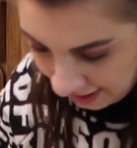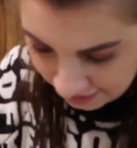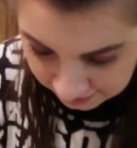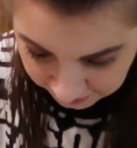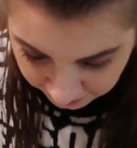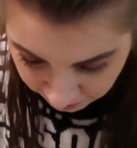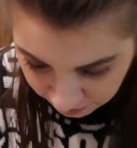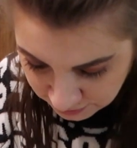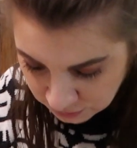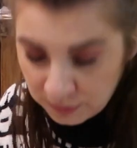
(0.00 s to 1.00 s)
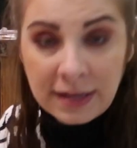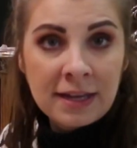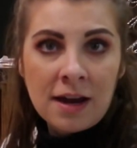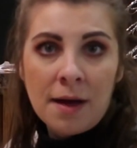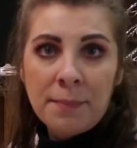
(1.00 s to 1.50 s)
I literally was
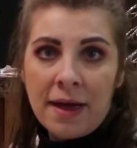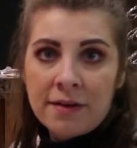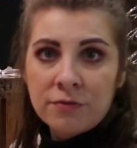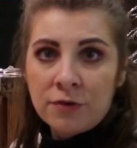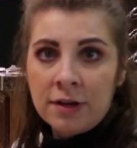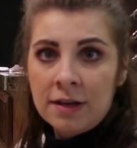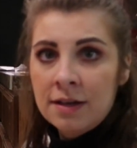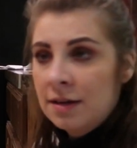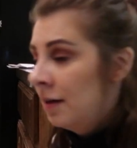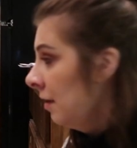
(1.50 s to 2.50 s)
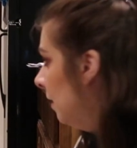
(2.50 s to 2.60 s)
waking up every,